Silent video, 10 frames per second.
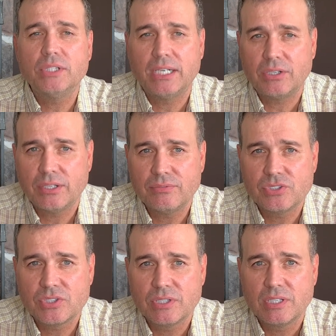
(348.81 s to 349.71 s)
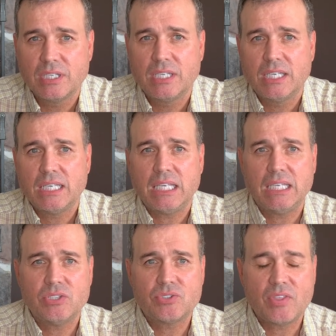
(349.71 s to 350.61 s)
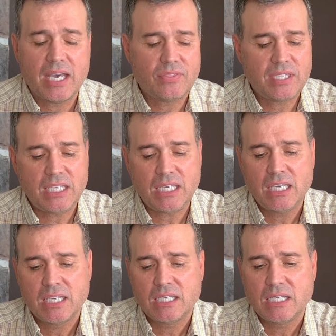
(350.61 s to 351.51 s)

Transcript: narratives is that the